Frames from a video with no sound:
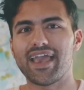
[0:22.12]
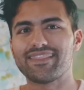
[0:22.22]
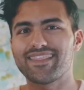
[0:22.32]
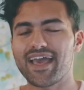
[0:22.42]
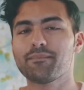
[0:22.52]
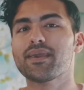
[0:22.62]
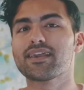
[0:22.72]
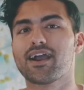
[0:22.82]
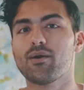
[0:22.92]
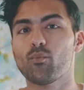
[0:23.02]
and that
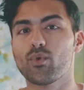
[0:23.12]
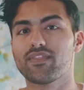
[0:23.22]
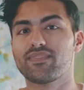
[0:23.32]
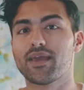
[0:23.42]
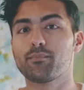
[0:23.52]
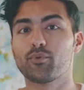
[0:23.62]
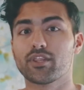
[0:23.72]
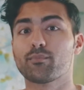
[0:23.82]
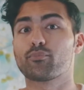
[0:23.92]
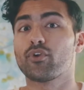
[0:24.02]
may come with them
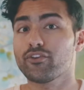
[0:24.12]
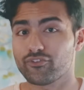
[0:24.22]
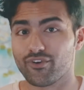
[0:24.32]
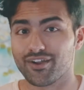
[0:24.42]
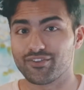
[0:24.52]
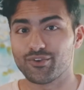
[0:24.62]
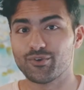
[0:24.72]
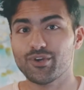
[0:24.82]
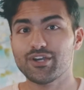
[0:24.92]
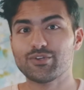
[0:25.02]
putting pressure on
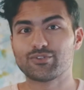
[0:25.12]
you